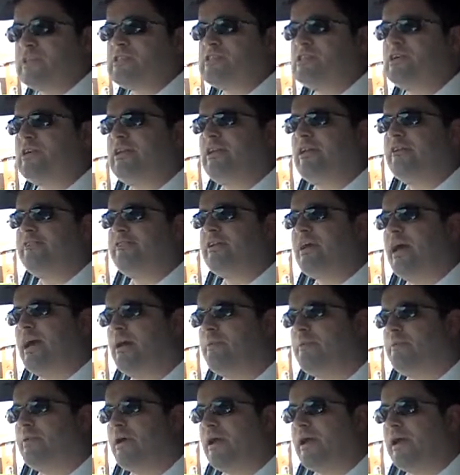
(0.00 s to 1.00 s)
So you lift the
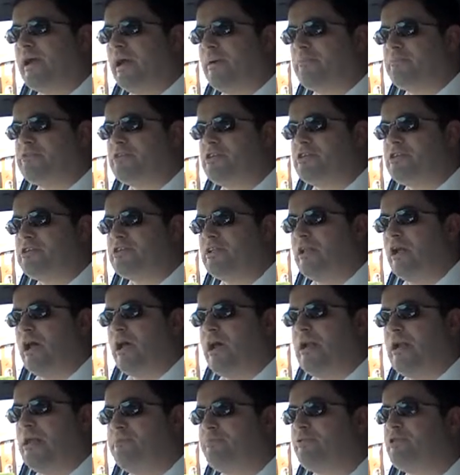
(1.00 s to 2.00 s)
handbrake up just
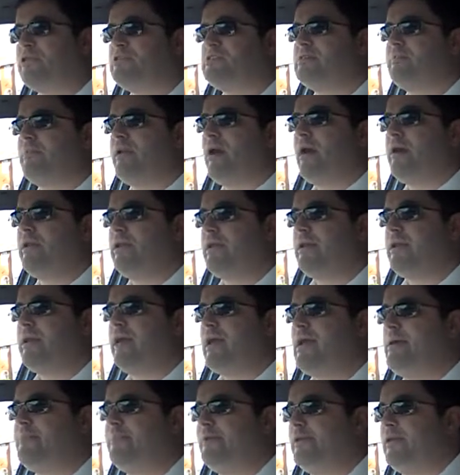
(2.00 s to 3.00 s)
slightly, press the button in,
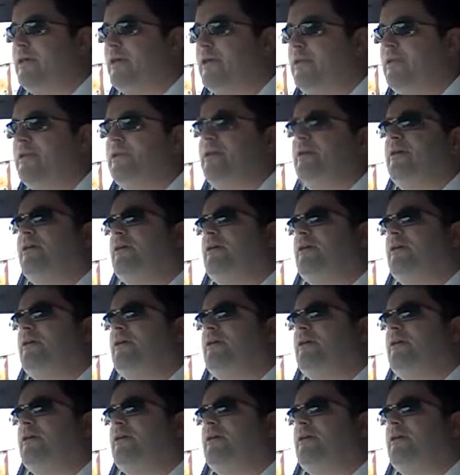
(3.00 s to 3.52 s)
keep it in,